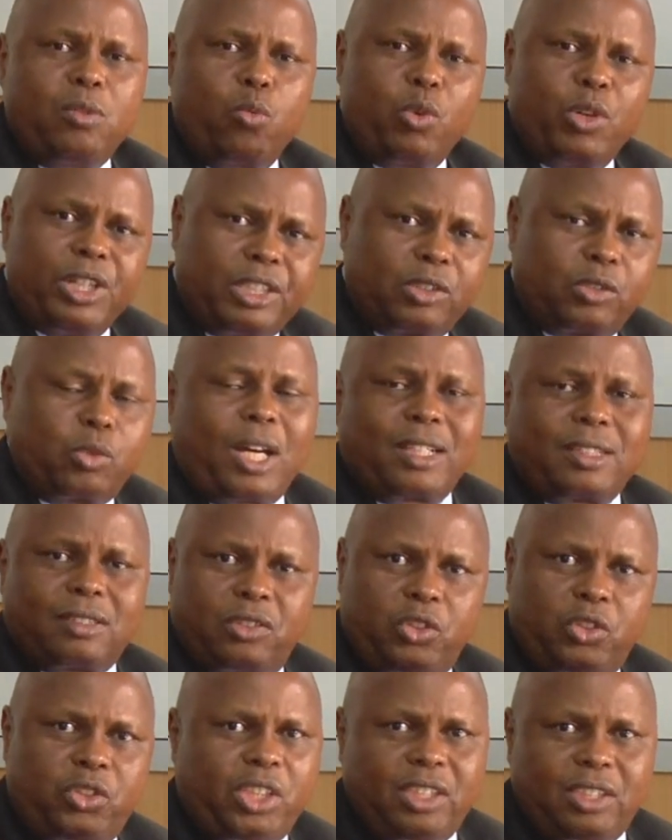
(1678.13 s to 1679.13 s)
We
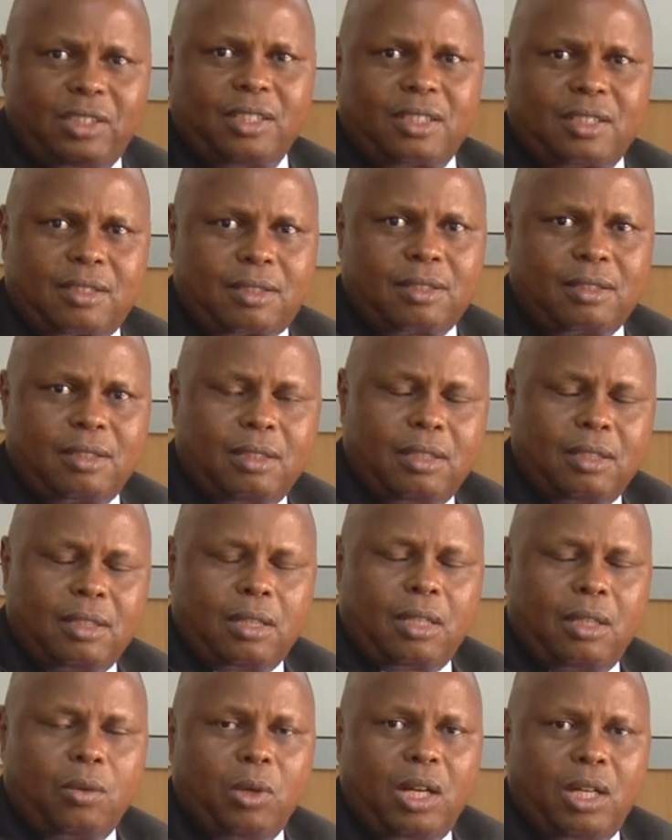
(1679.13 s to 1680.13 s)
trust Jesus,
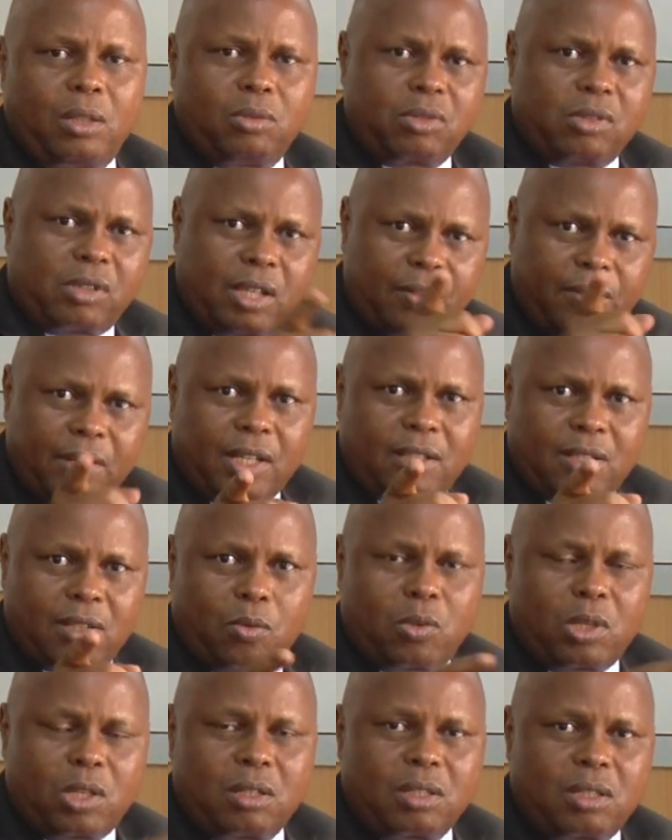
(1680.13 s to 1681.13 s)
the one who's given us the
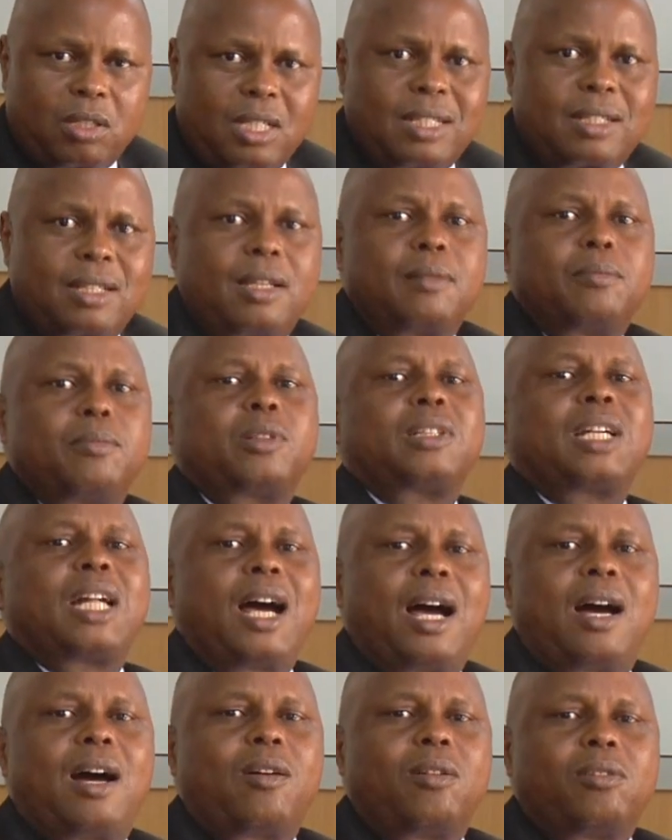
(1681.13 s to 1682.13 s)
word, is able
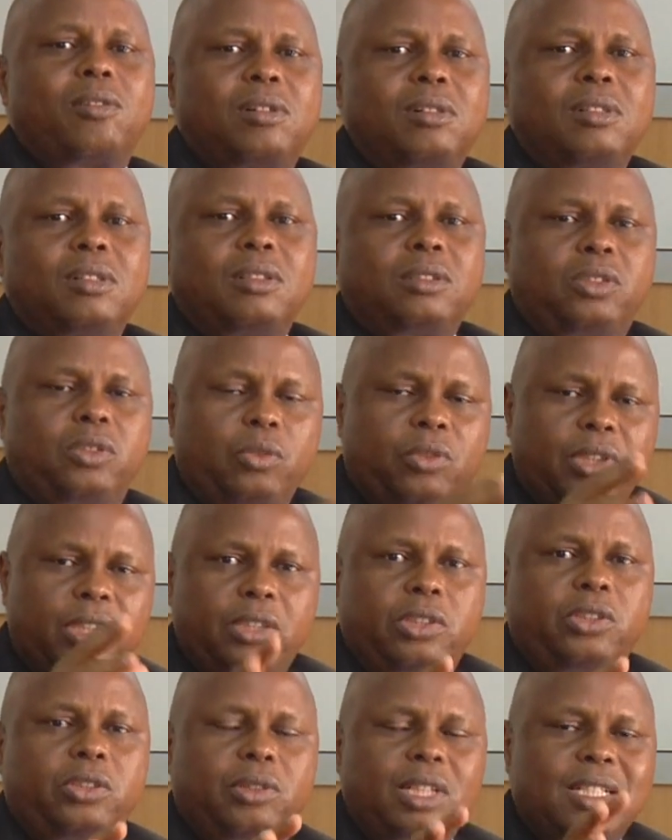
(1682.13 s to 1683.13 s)
now to
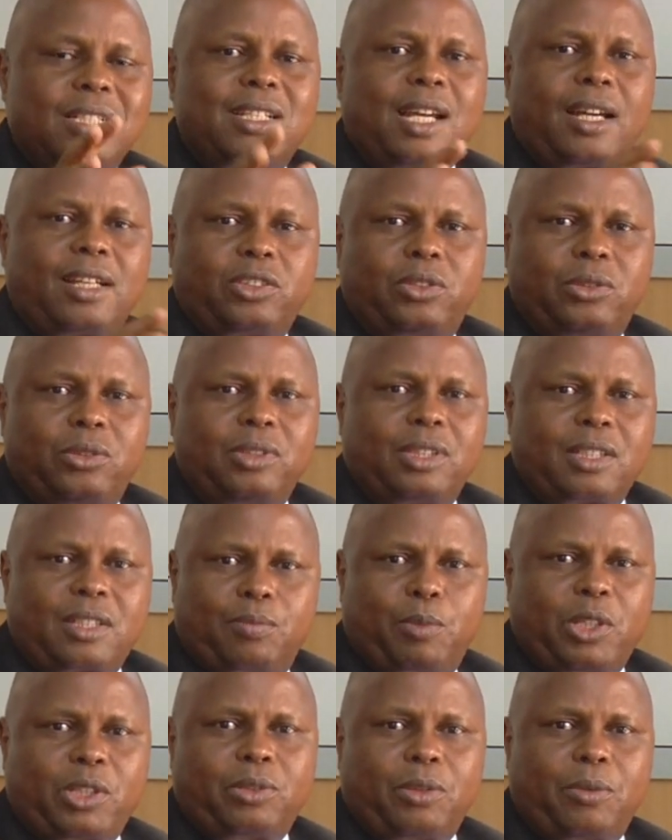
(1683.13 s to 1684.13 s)
reach you and touch you in a
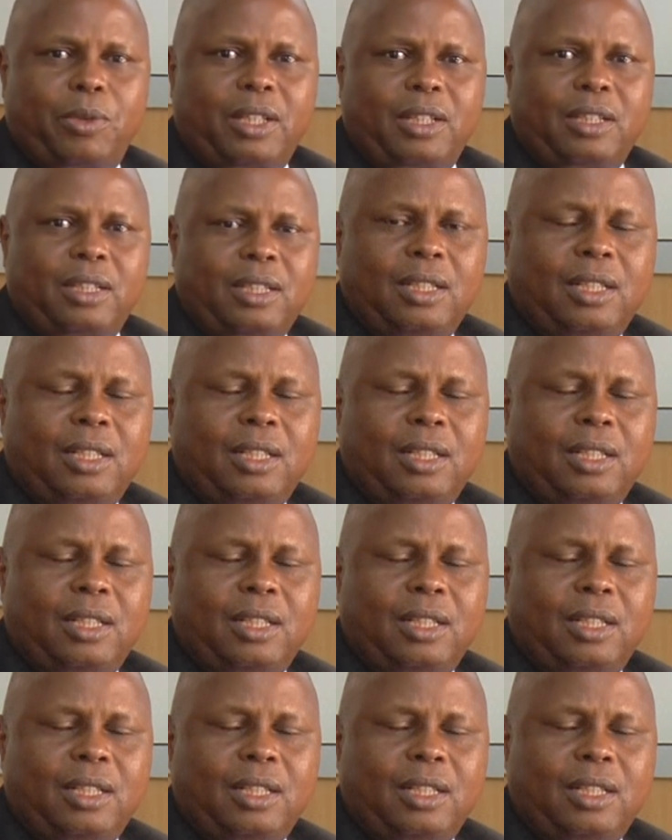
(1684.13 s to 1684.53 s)
special way.